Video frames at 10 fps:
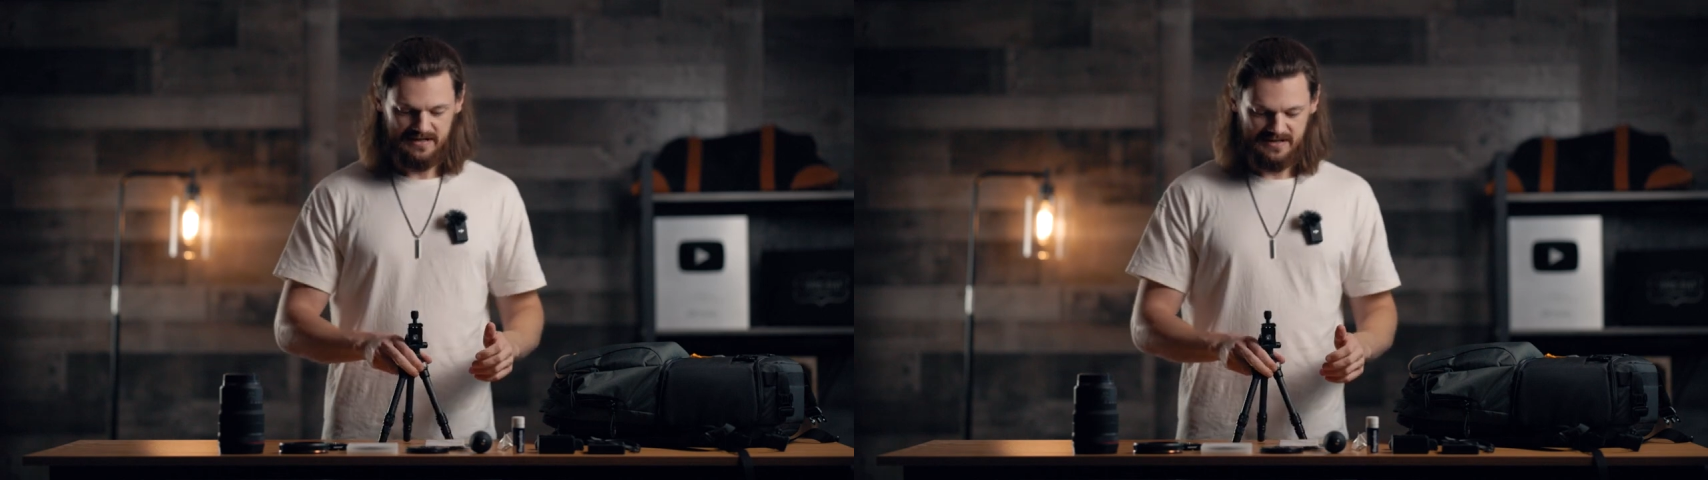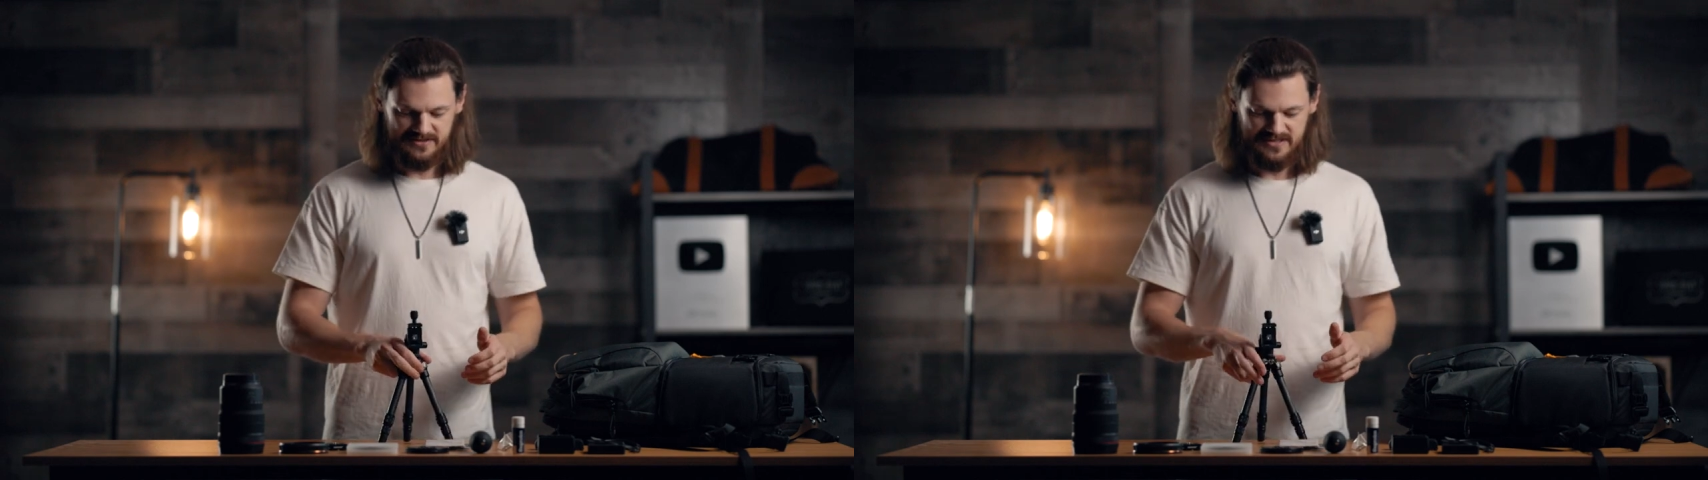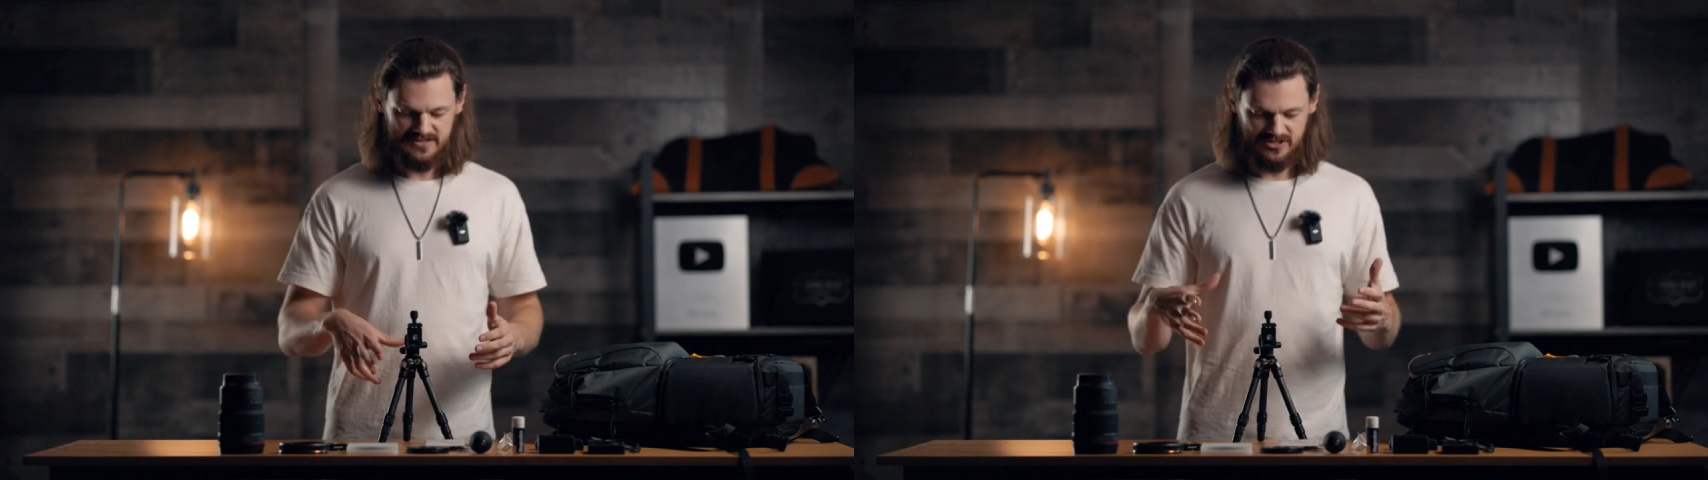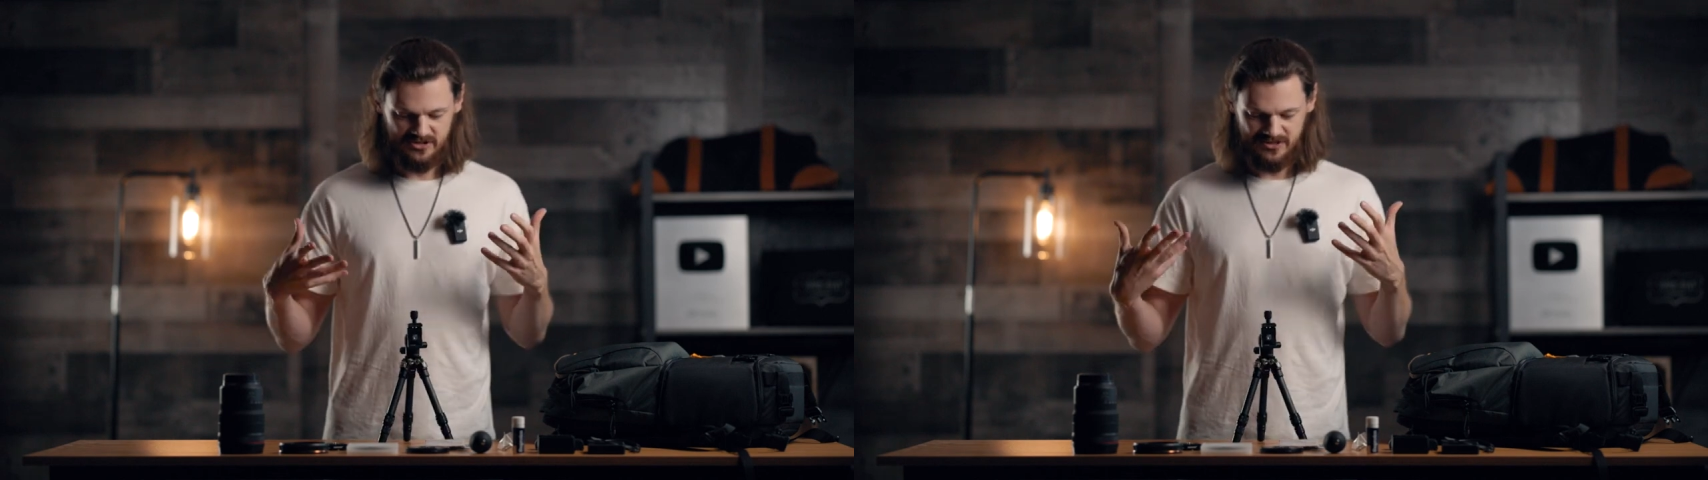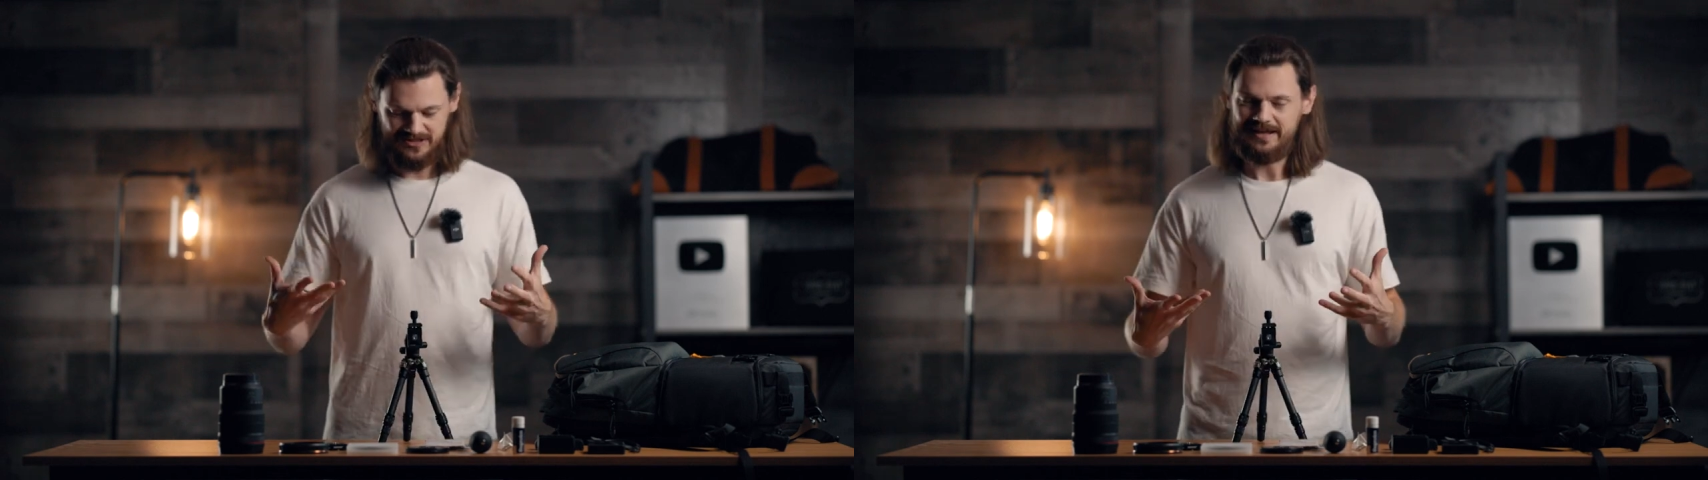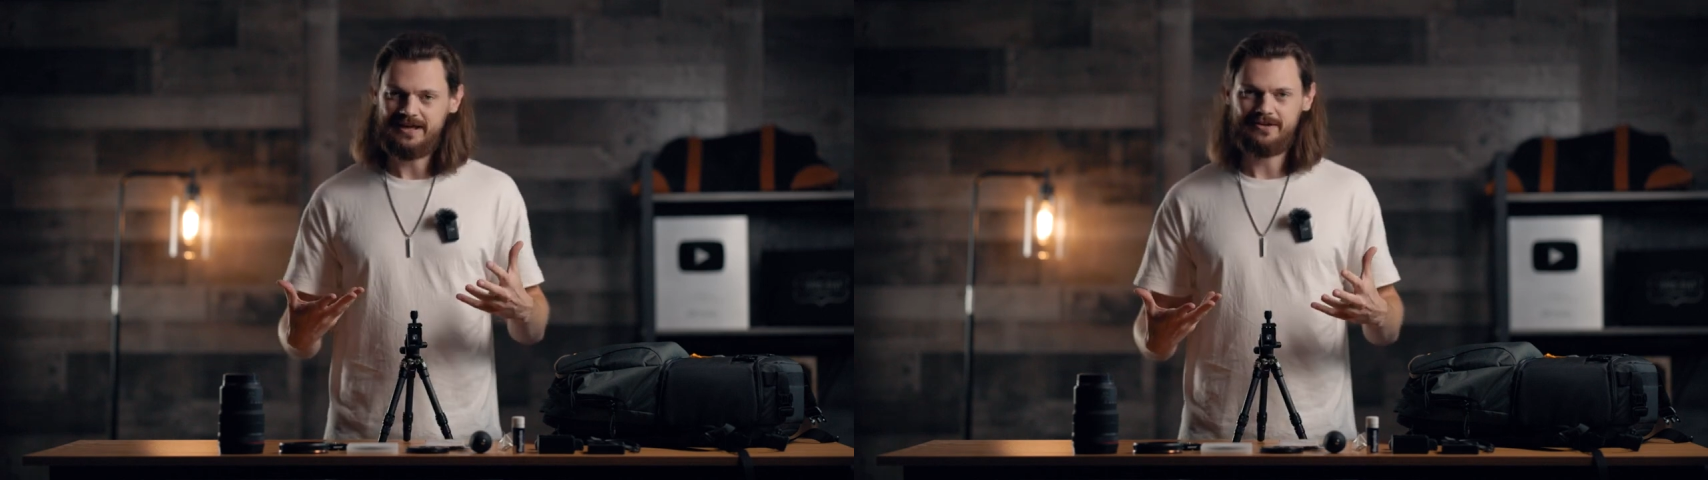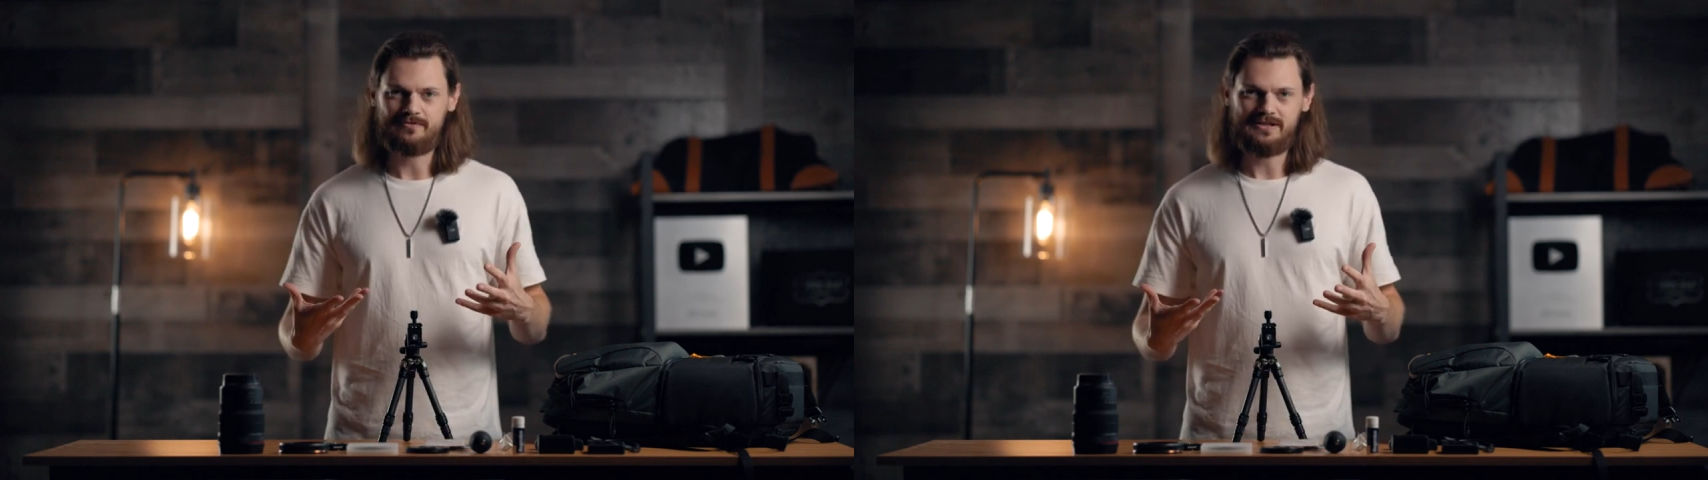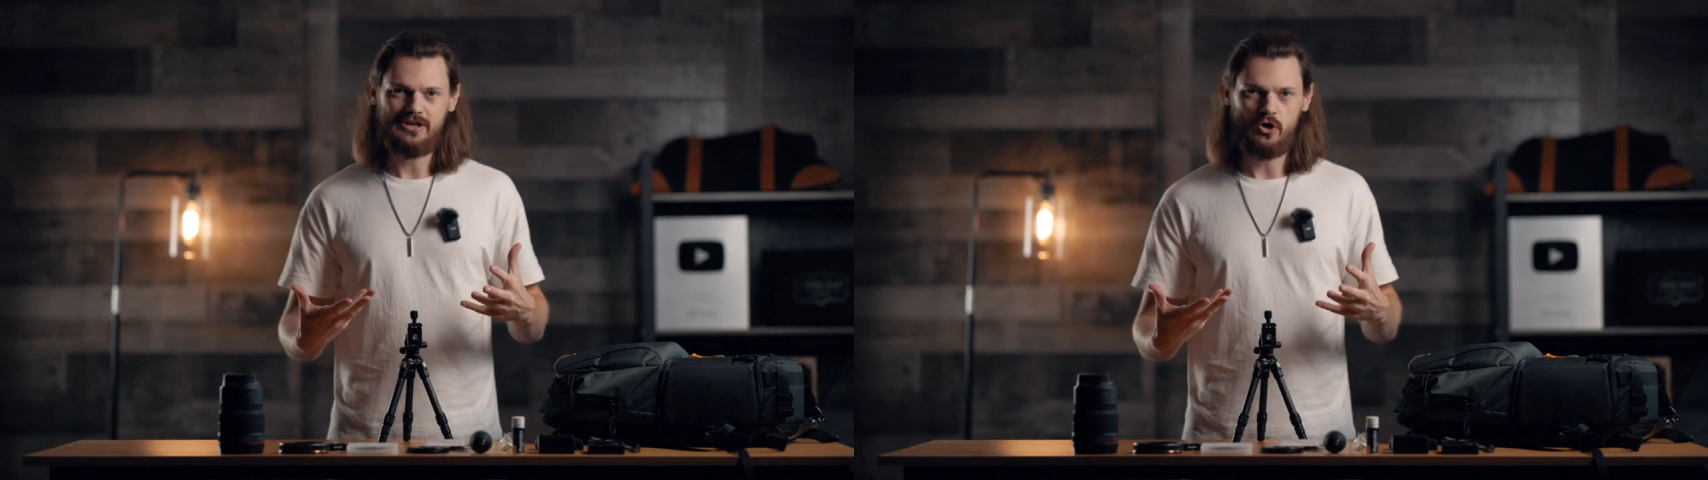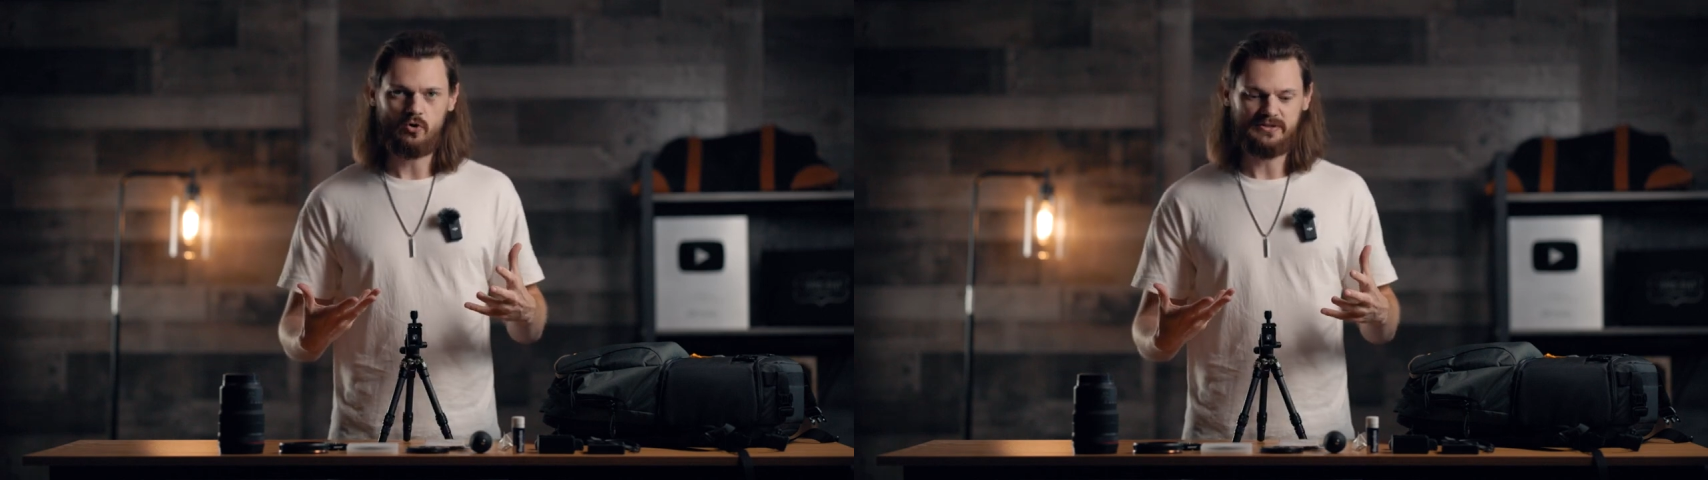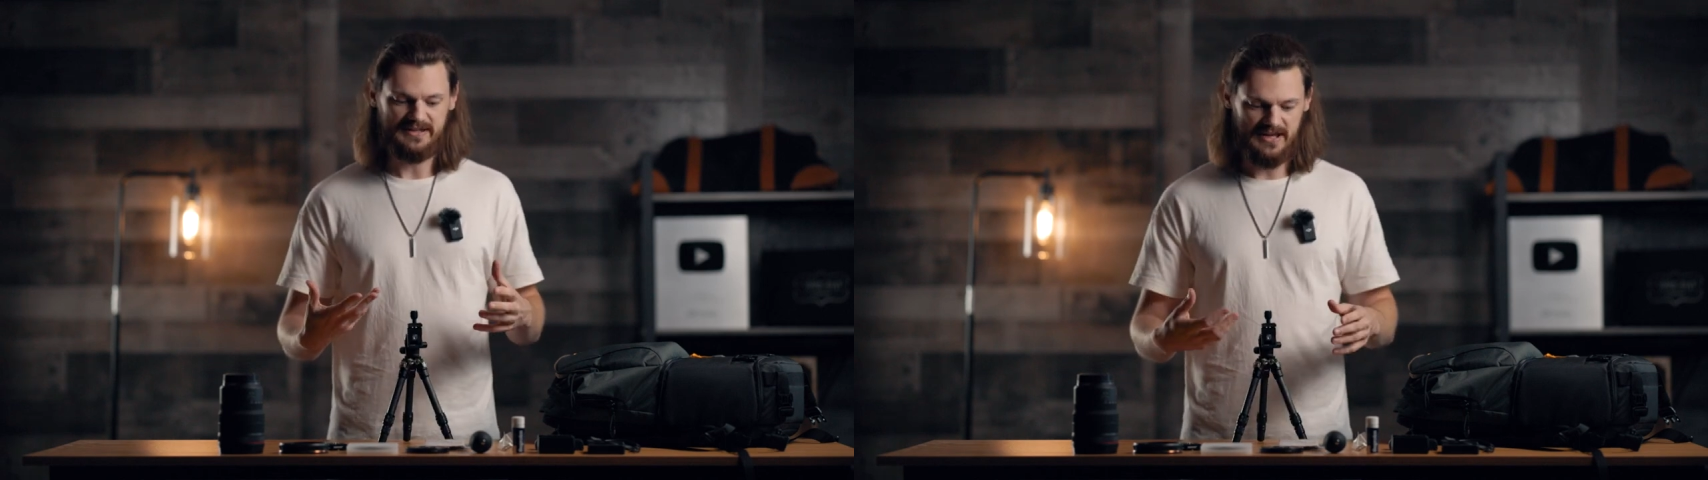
It doesn't look like it can really hold a